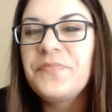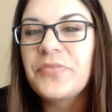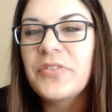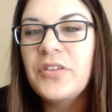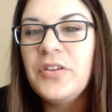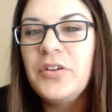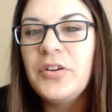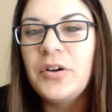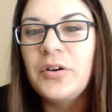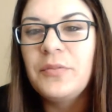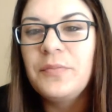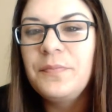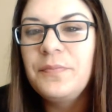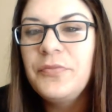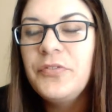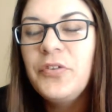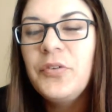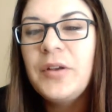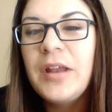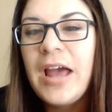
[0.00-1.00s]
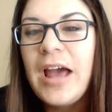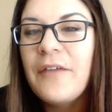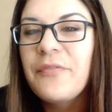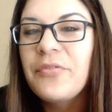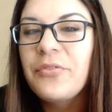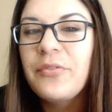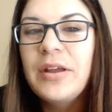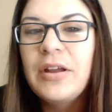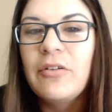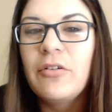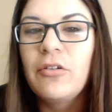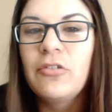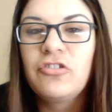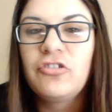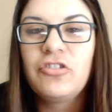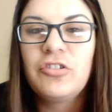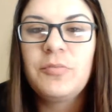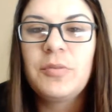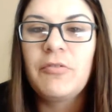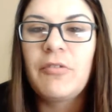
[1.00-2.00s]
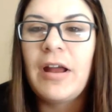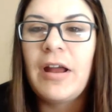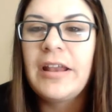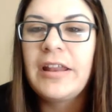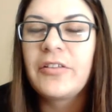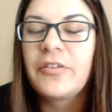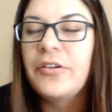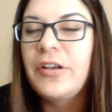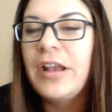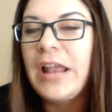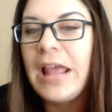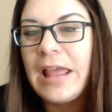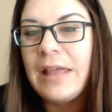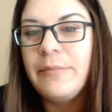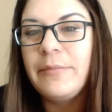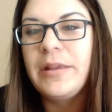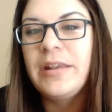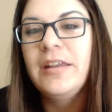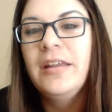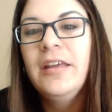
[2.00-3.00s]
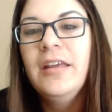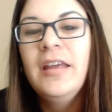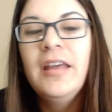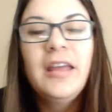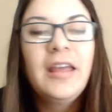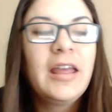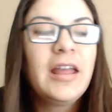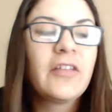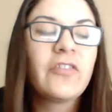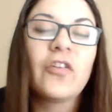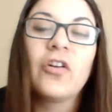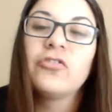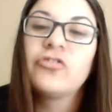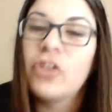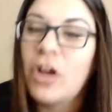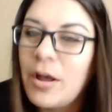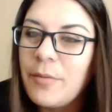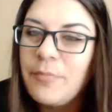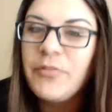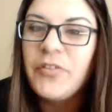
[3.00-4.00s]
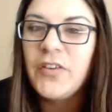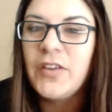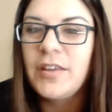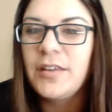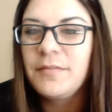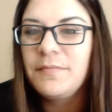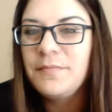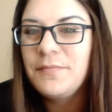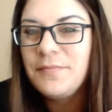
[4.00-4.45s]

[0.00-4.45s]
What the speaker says: you know, 2.5, 3-year-old should be writing their name. And it's our job to